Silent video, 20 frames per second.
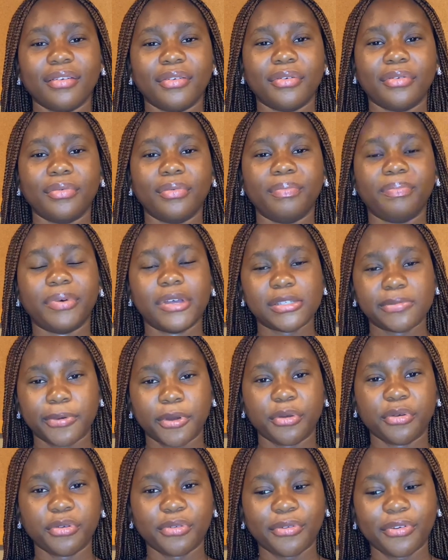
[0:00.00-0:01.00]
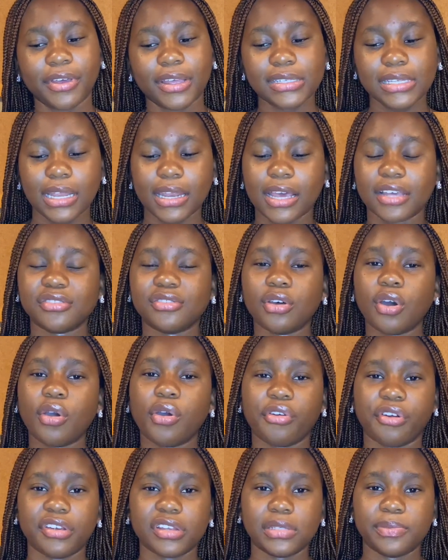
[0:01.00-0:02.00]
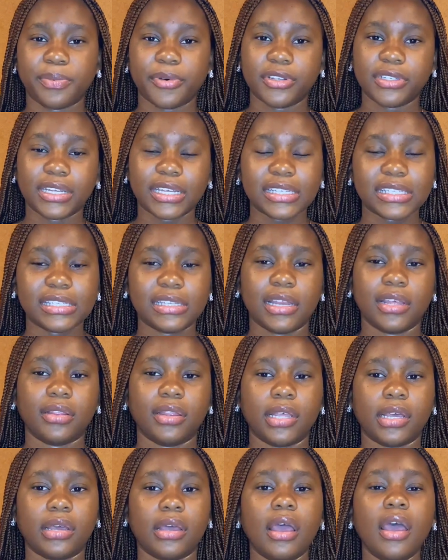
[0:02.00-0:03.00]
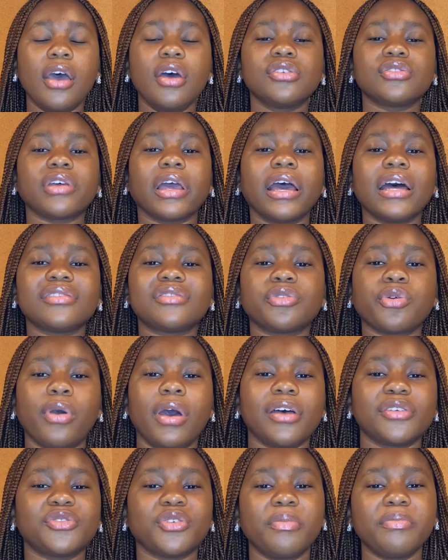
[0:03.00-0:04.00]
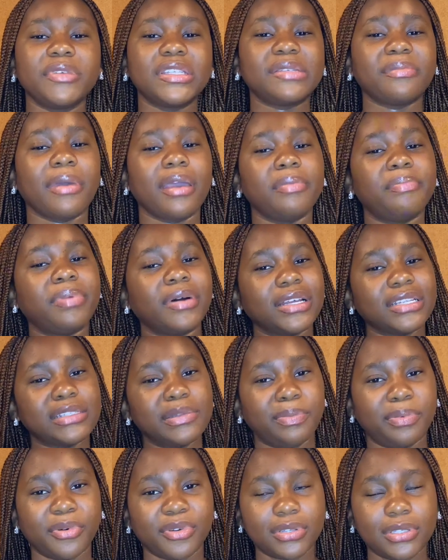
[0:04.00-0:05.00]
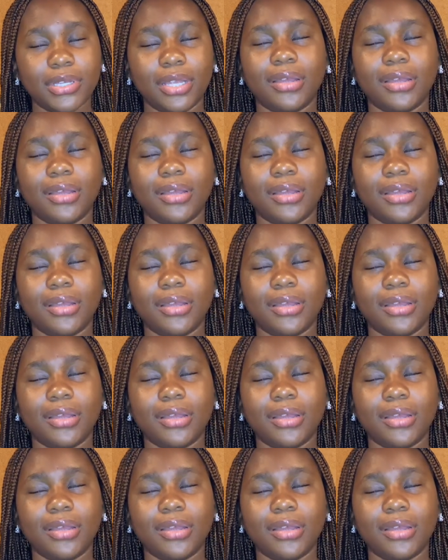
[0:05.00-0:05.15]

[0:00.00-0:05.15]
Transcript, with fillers: um, passport request and I saw correspondence letter, so I had to go and submit my passport.